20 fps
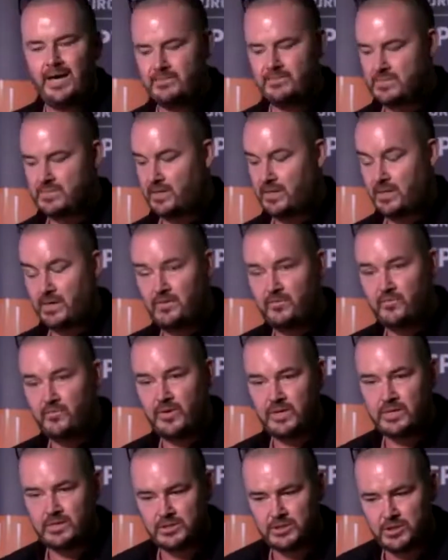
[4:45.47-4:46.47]
saying if
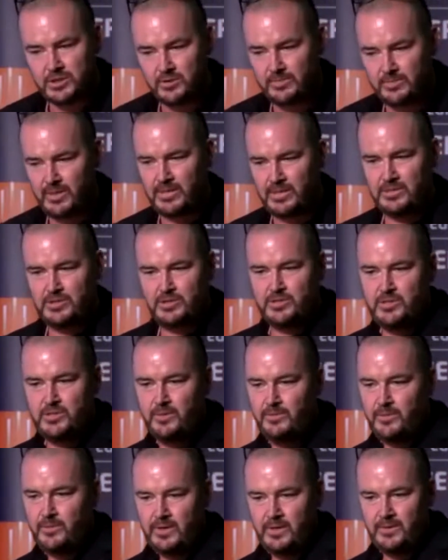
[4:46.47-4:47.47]
we can share a patient
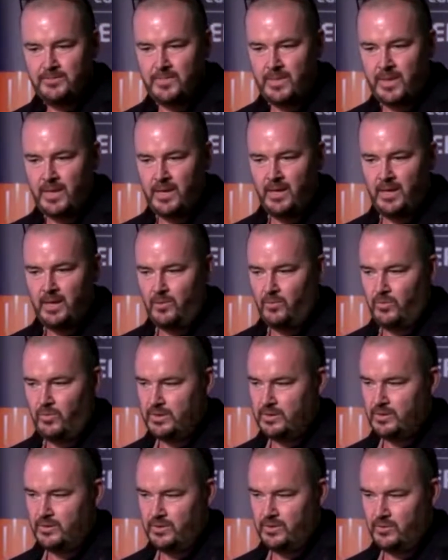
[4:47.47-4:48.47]
summary
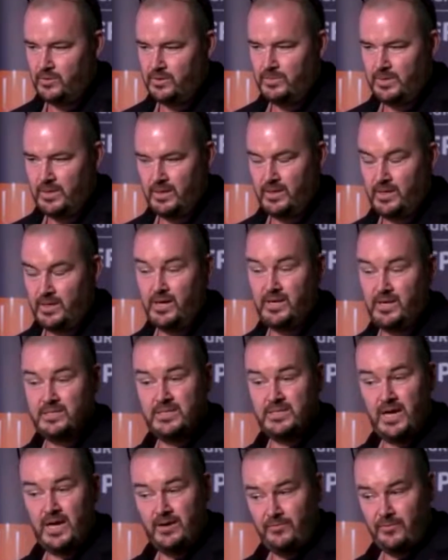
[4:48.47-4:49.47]
with our European
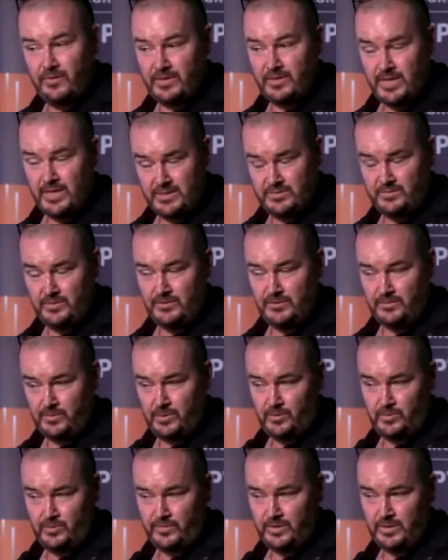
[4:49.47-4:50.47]
colleagues, as we've
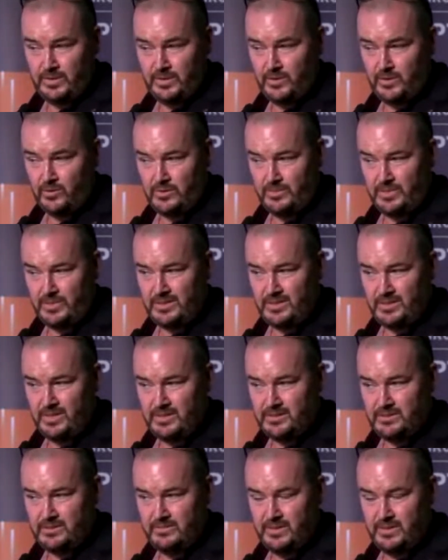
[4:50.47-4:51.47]
proven in the European
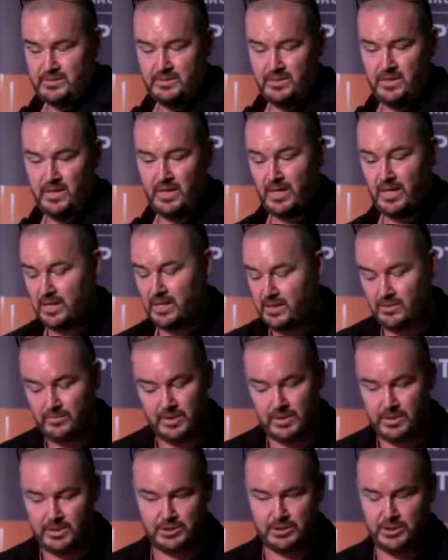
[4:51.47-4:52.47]
test events, then
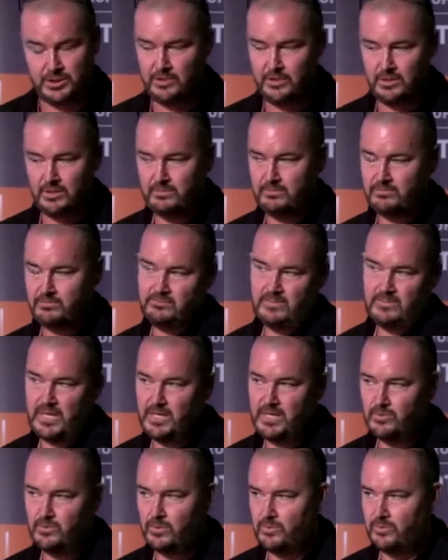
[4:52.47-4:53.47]
we can share them
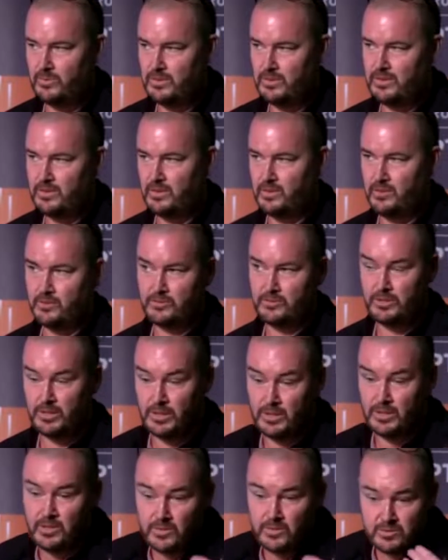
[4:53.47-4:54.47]
anywhere within the
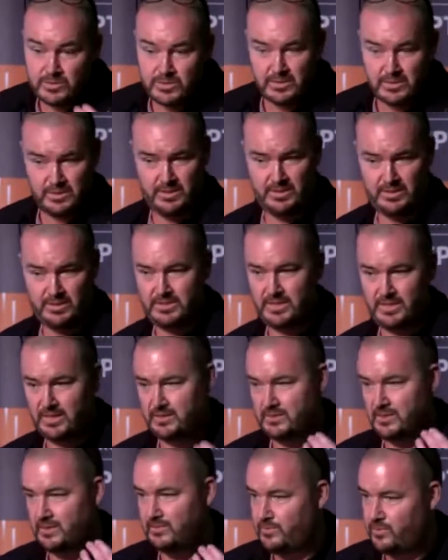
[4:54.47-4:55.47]
country using the
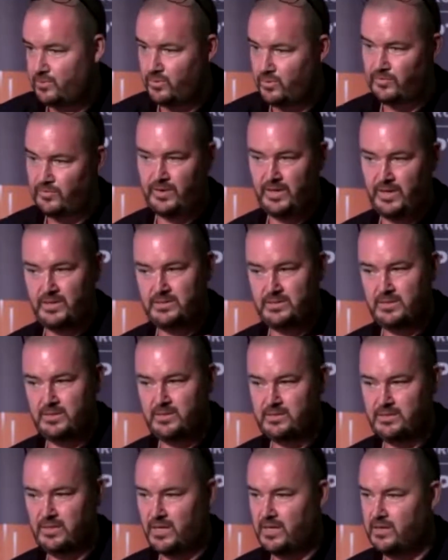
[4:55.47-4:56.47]
exact same profiles
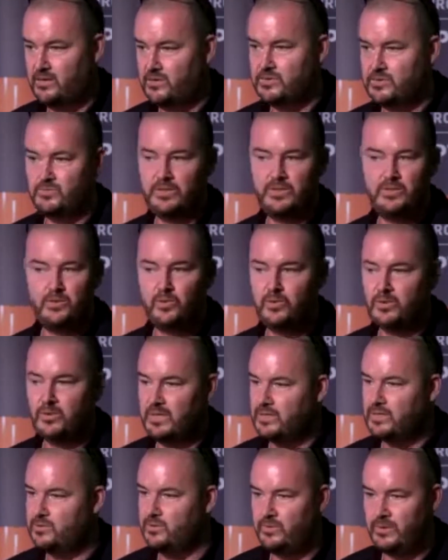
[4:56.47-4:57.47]
and standards. We don't
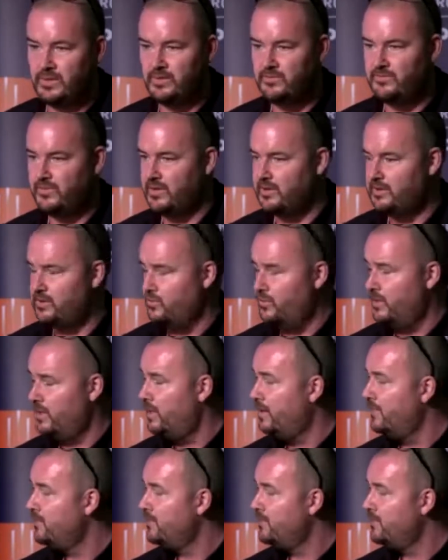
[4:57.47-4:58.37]
need to reinvent the wheel.